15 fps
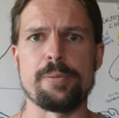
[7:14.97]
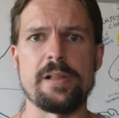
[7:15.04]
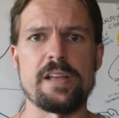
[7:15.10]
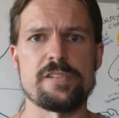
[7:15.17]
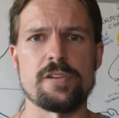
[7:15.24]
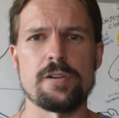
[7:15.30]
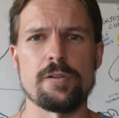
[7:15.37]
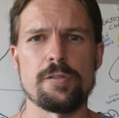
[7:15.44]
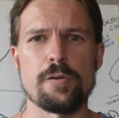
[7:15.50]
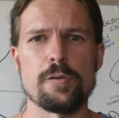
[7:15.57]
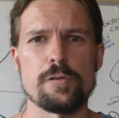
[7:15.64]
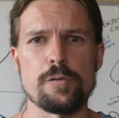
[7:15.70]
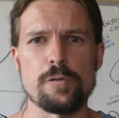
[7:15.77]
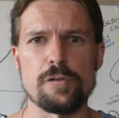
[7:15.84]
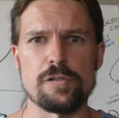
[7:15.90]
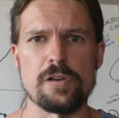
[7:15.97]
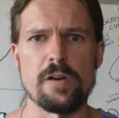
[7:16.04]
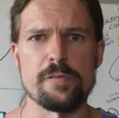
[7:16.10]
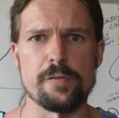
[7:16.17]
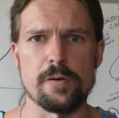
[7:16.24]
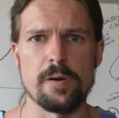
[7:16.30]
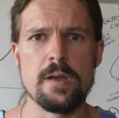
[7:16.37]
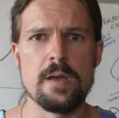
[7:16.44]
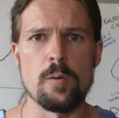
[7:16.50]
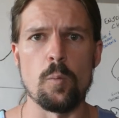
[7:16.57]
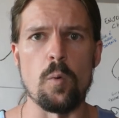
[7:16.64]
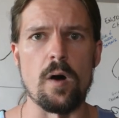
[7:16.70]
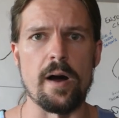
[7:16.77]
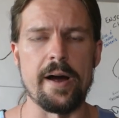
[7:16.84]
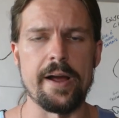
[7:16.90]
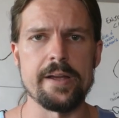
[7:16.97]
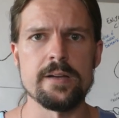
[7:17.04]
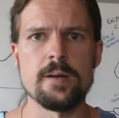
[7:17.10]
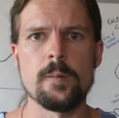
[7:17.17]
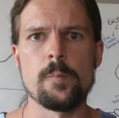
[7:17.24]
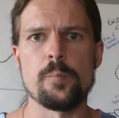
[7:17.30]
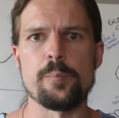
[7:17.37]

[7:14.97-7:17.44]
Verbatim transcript: "Blessed are those who suffer." Why?